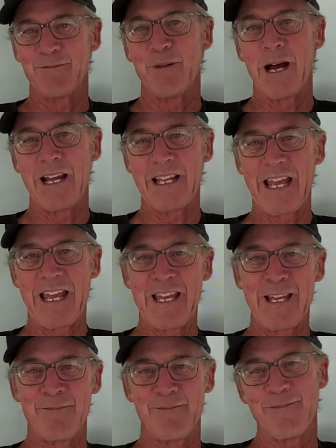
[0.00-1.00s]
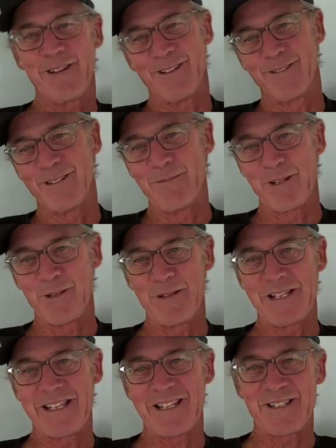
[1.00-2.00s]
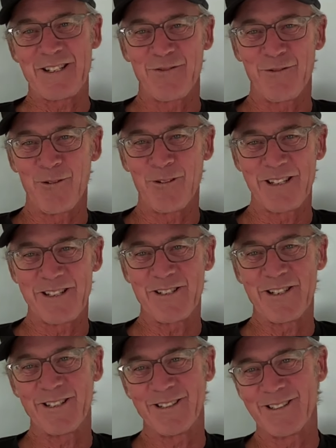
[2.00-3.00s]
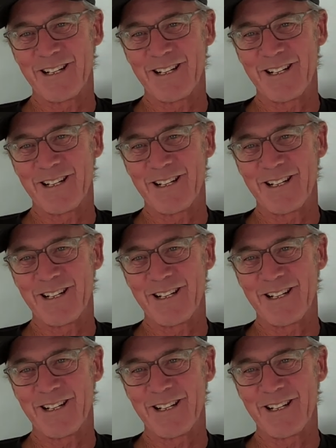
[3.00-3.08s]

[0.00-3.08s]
my game, I'm going to be 64 this year.